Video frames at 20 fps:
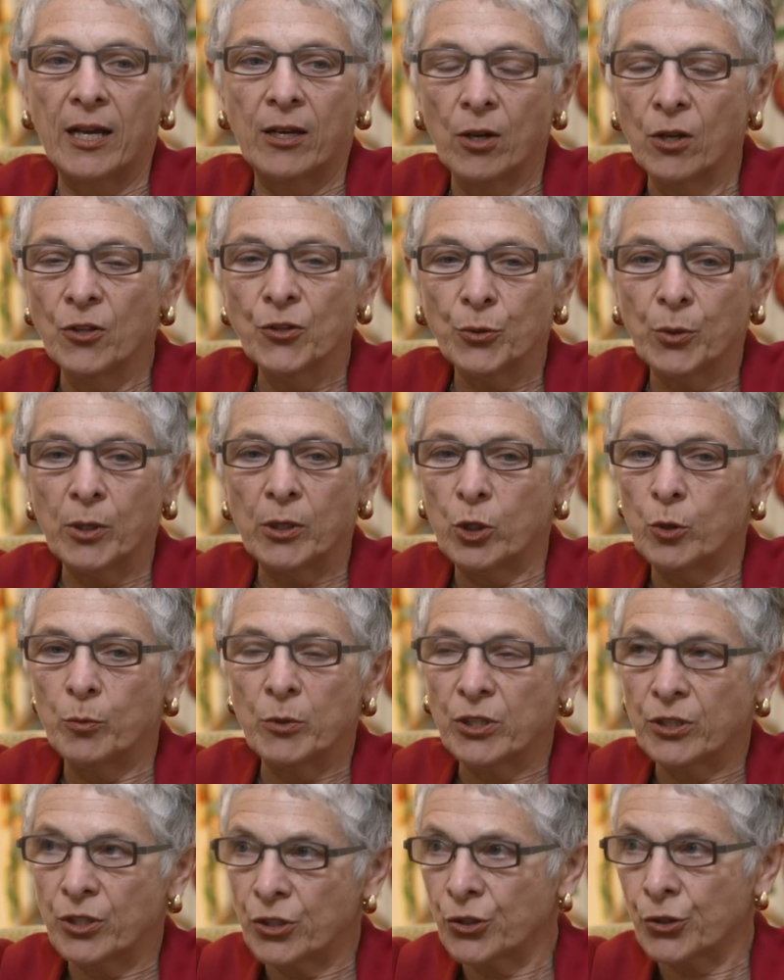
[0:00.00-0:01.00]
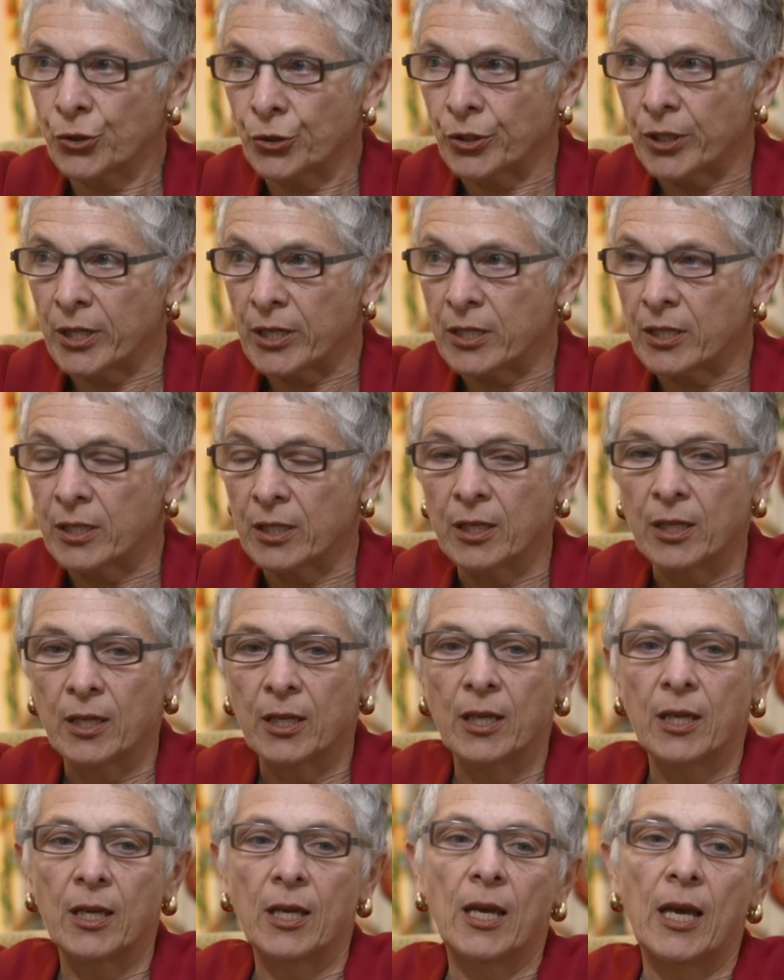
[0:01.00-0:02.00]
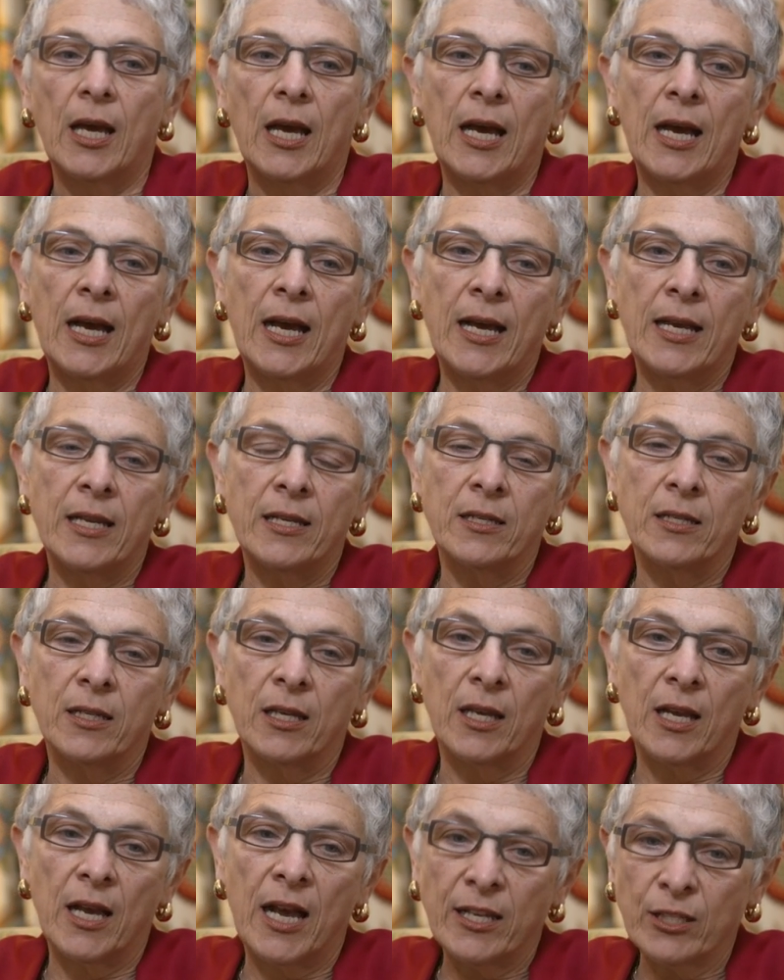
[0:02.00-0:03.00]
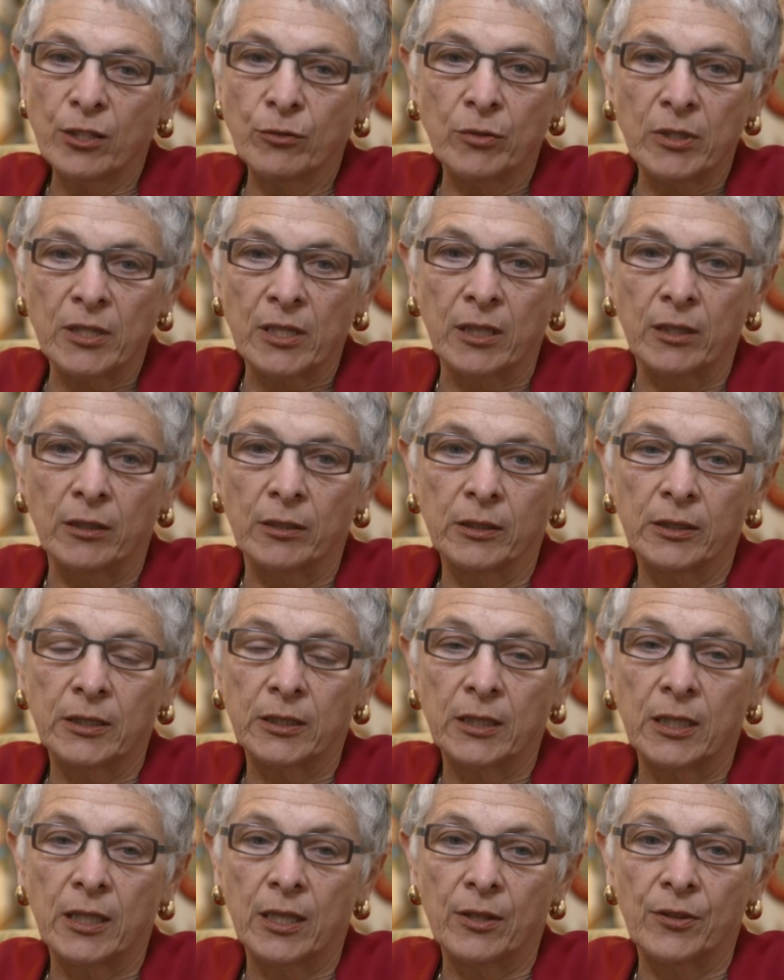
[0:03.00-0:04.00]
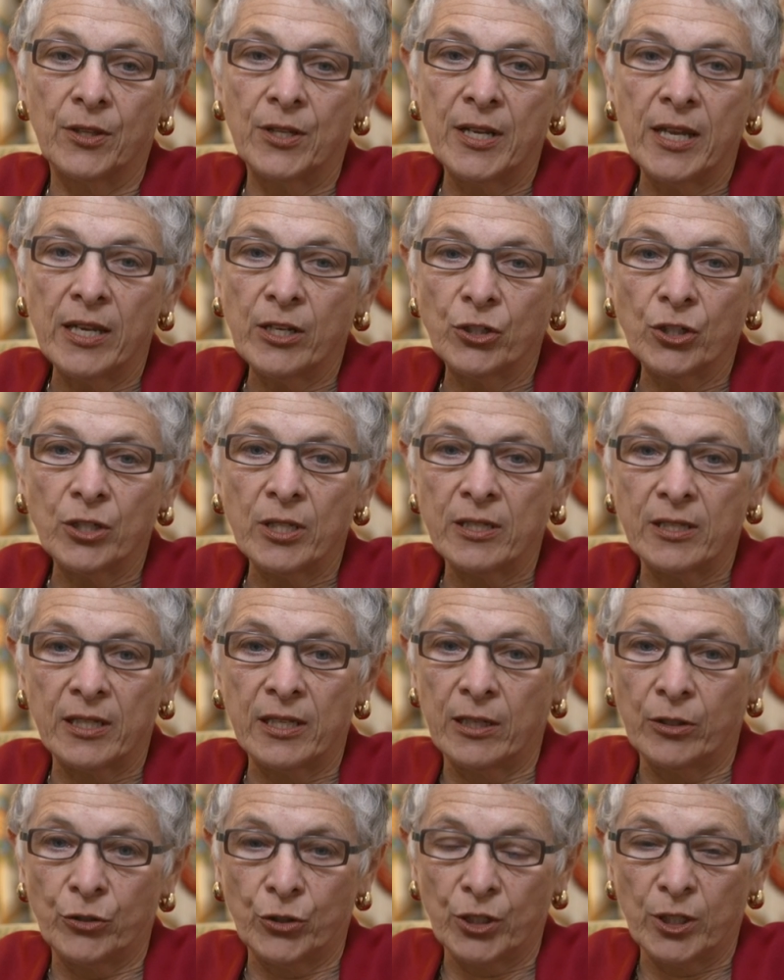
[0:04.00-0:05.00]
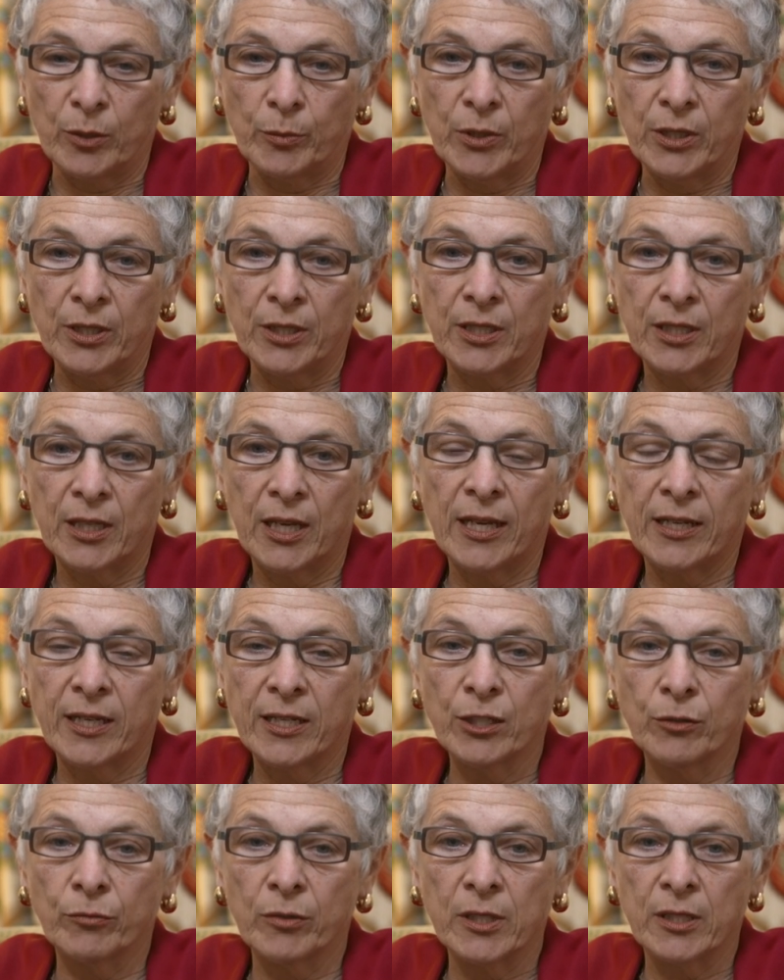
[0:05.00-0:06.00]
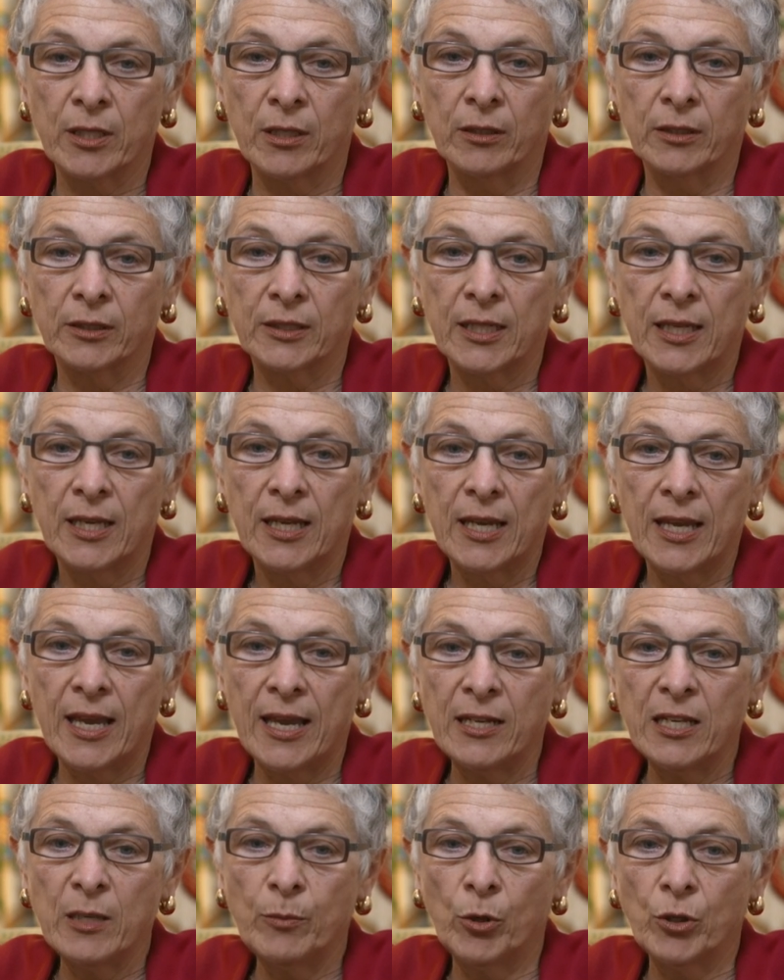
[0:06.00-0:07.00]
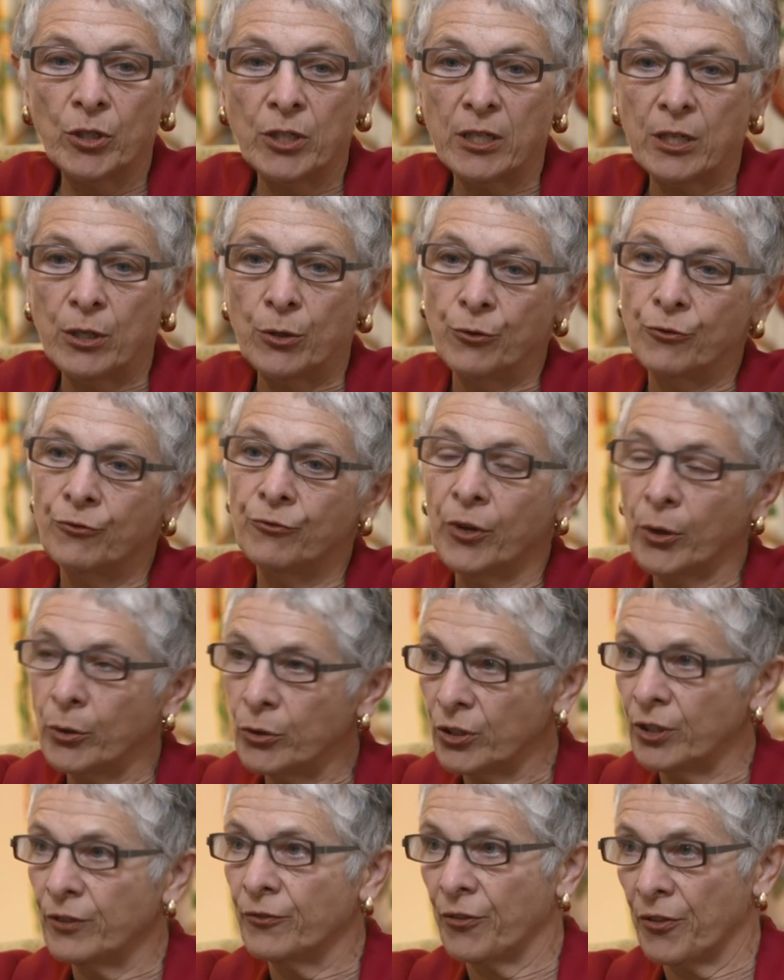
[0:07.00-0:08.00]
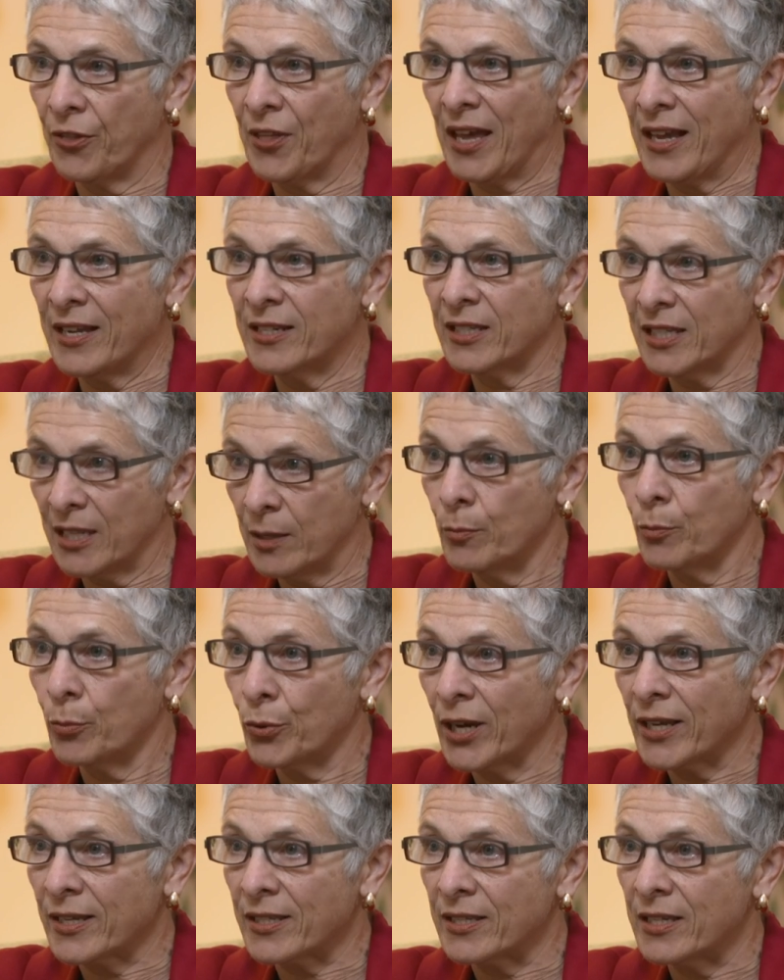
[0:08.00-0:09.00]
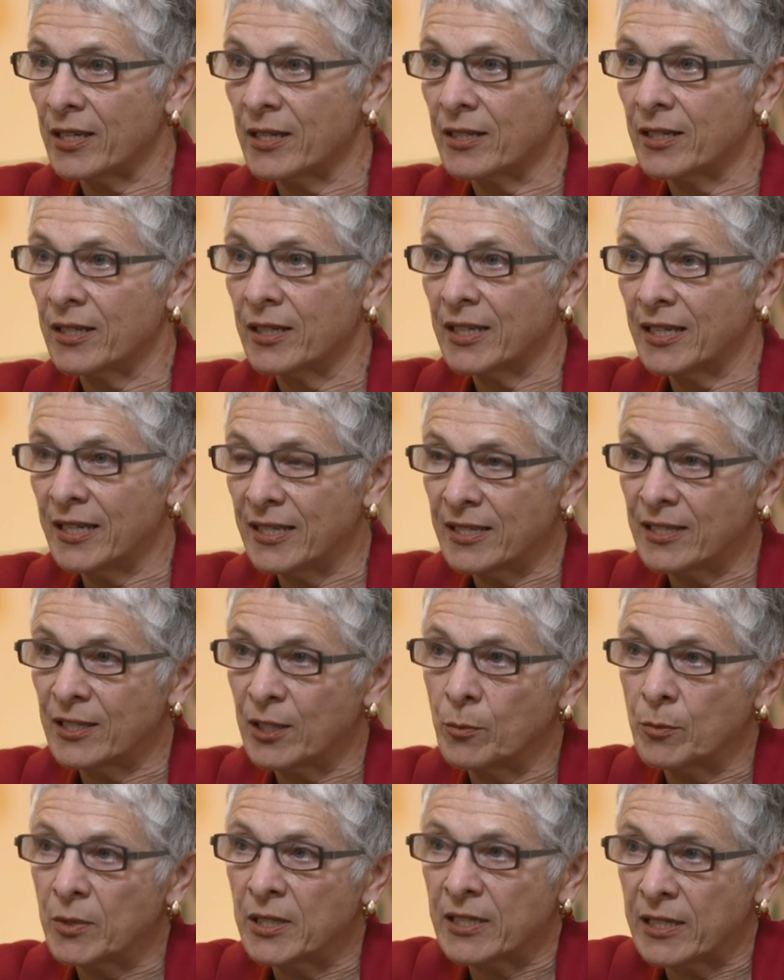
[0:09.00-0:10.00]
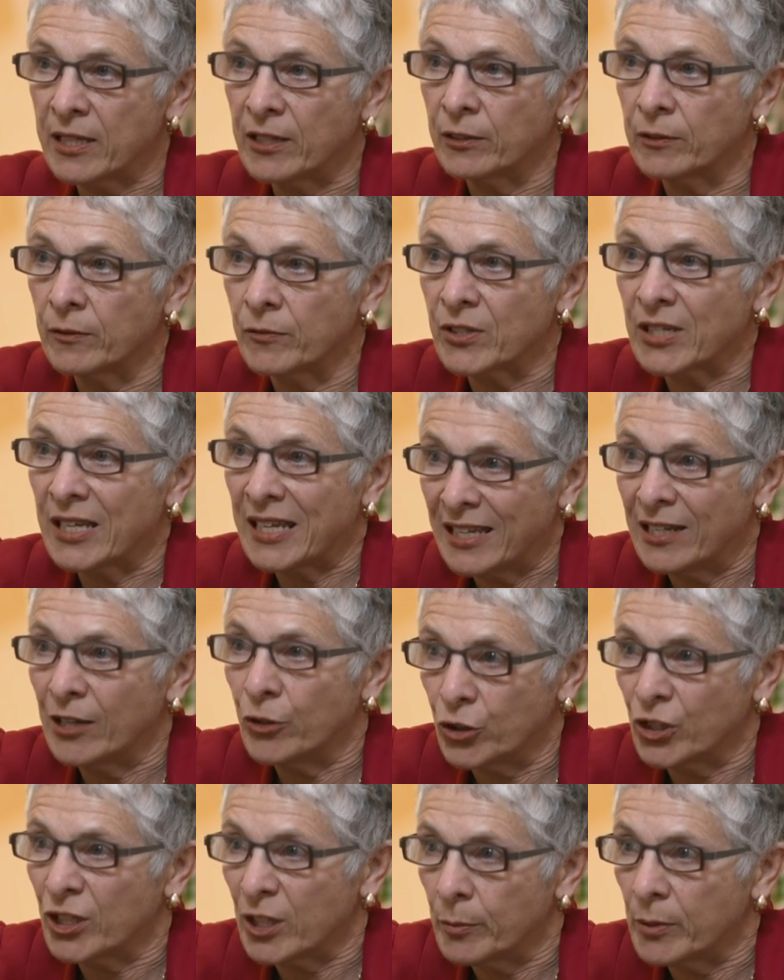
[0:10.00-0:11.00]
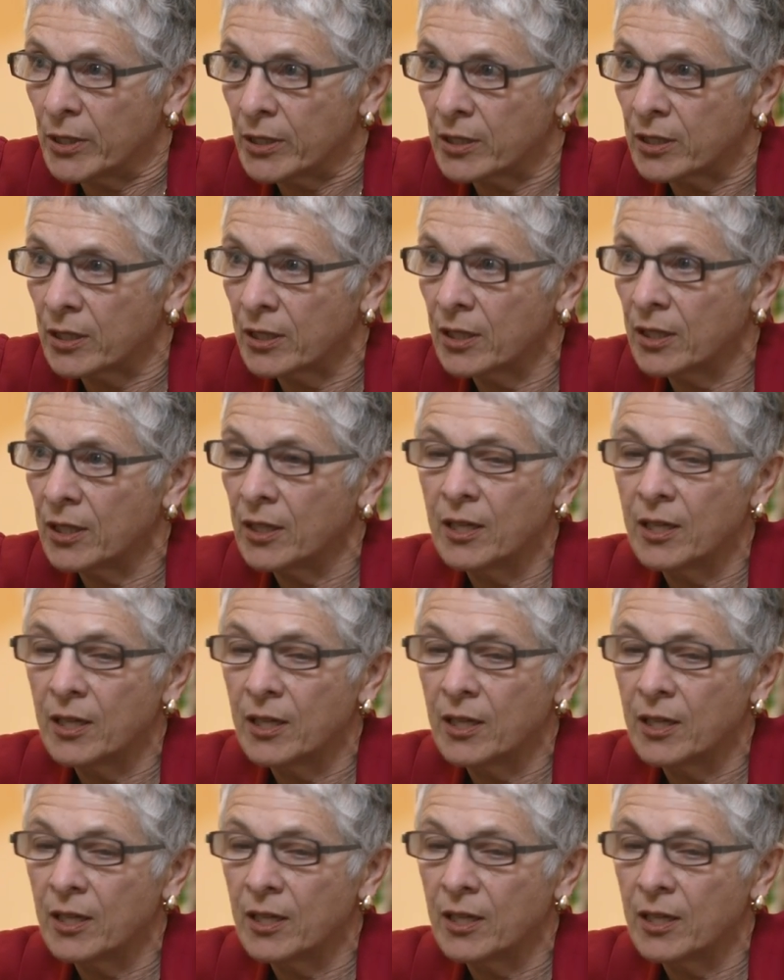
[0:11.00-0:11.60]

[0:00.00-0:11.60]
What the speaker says: And consequently, you must destroy it. And as a result, the nation is illegitimate. And as a result, anybody who voted for that in Brexit is themselves illegitimate.